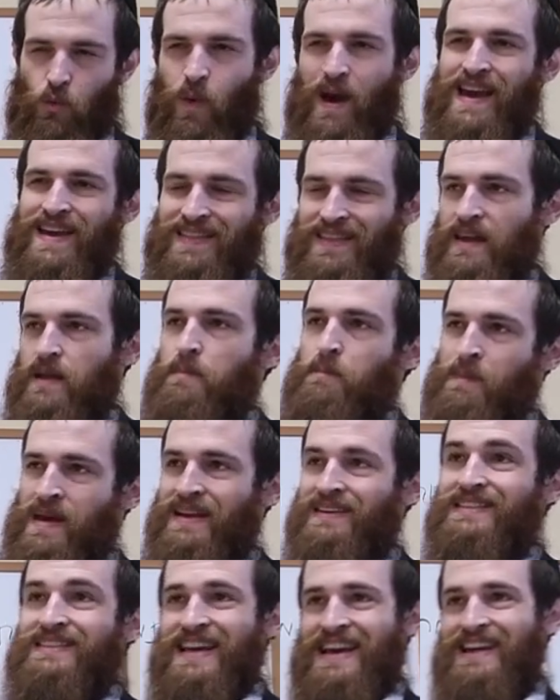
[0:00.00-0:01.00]
the way that
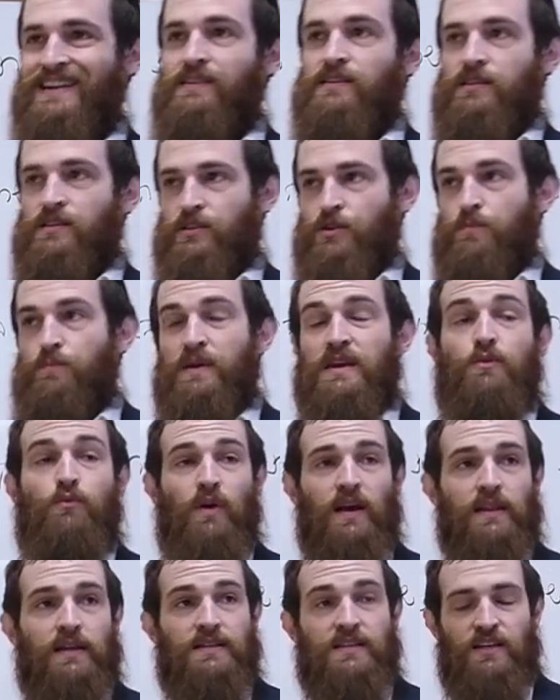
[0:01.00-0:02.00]
men tend to be
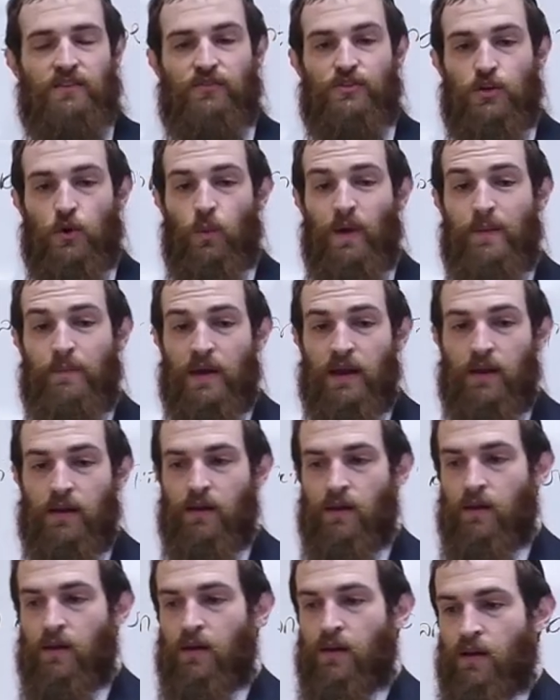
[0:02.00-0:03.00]
relative to
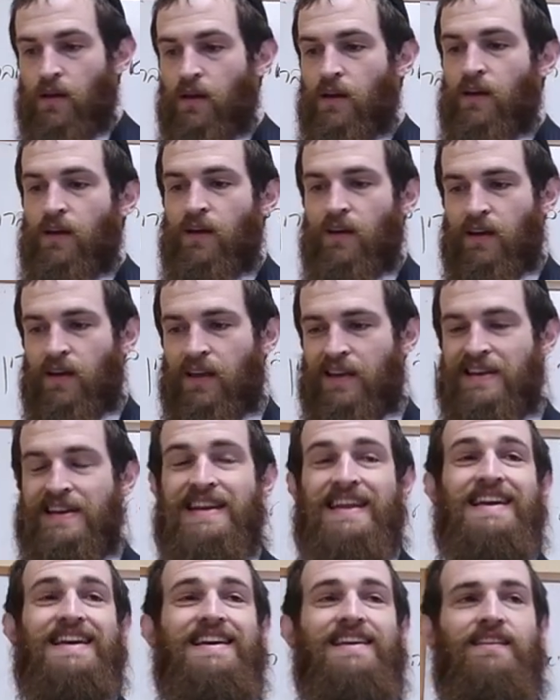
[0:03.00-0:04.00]
women,
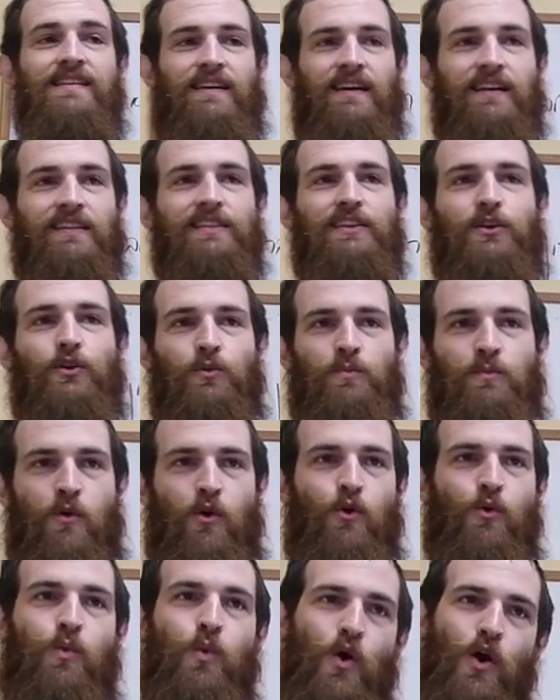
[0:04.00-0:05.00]
need a little
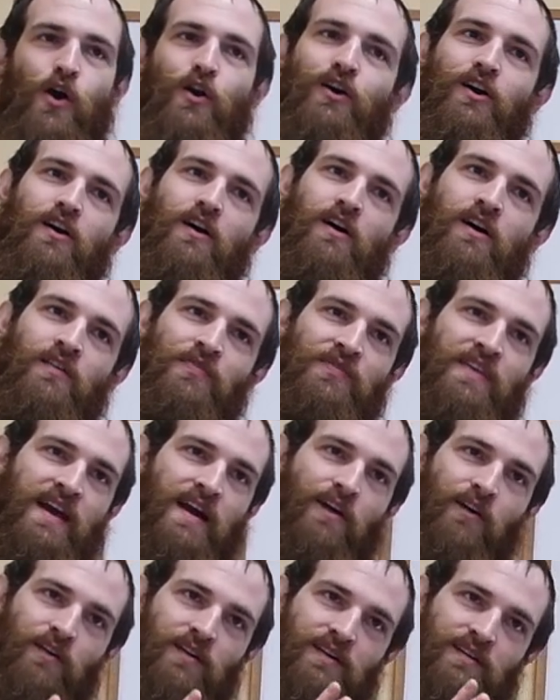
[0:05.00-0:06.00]
more work on
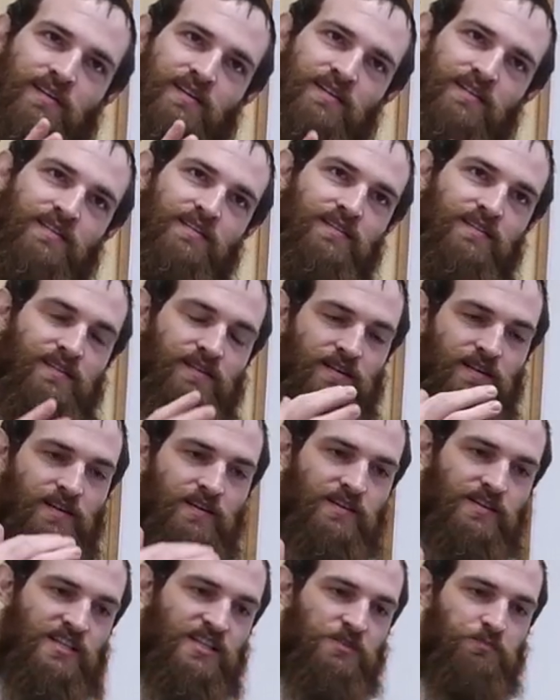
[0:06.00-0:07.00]
their
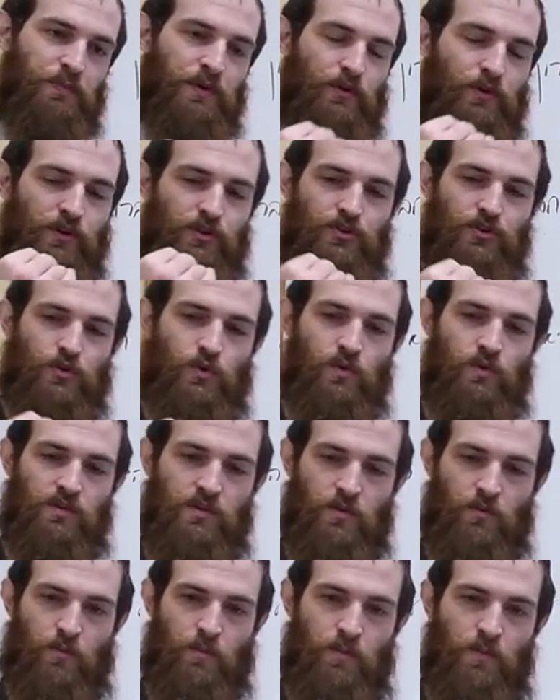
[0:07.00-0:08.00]
spiritual,
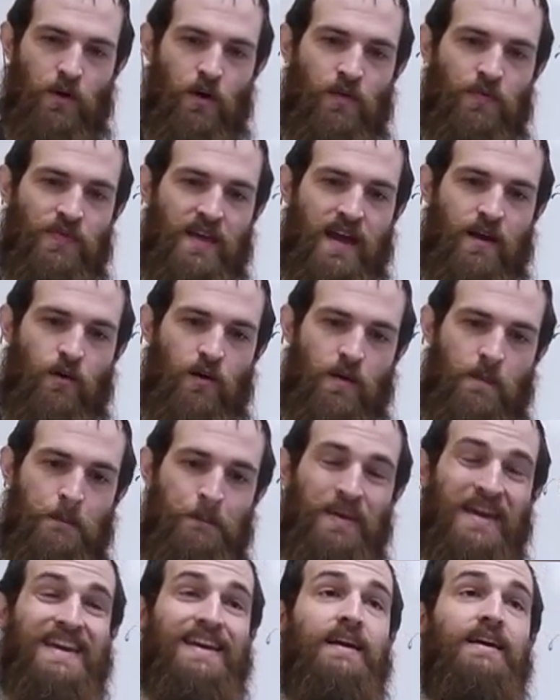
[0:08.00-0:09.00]
on their
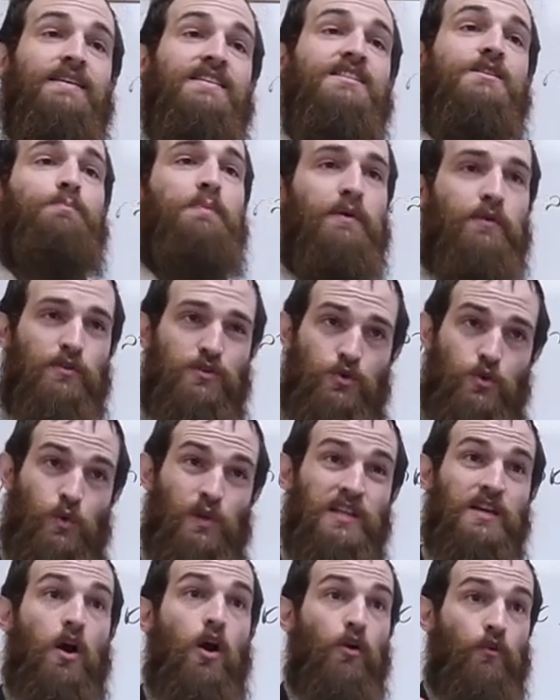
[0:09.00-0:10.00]
being
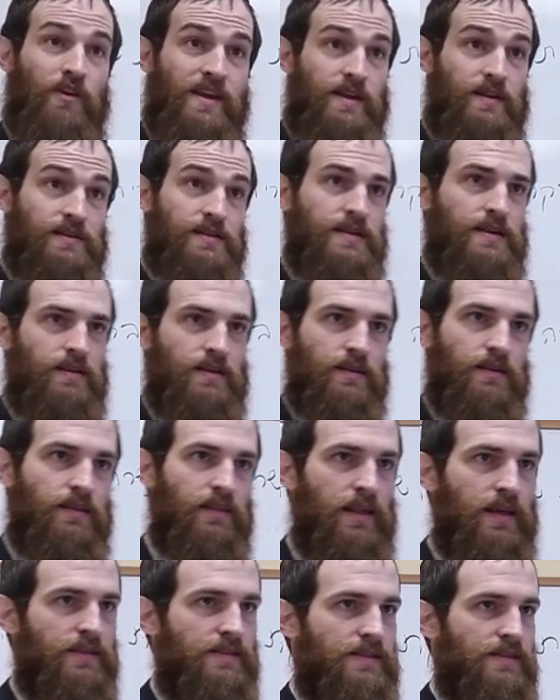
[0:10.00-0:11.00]
spiritually oriented,
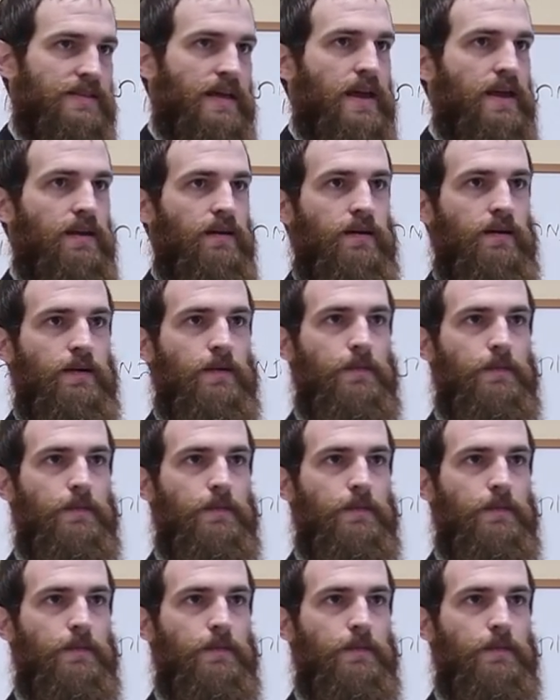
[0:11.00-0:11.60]
let's say.